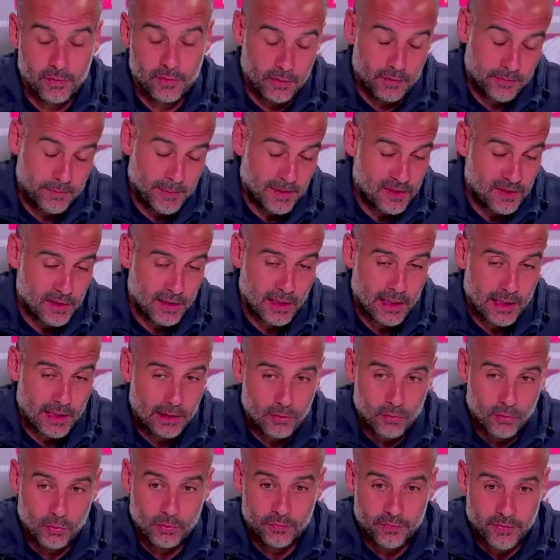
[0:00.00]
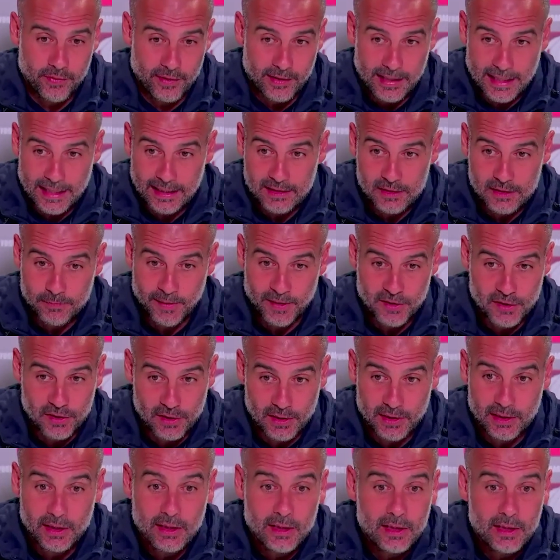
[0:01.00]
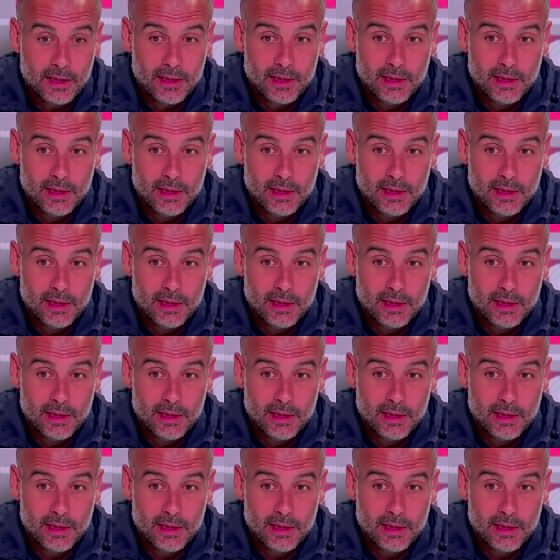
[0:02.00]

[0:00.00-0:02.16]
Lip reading: especially Khaldun, Ferran especially,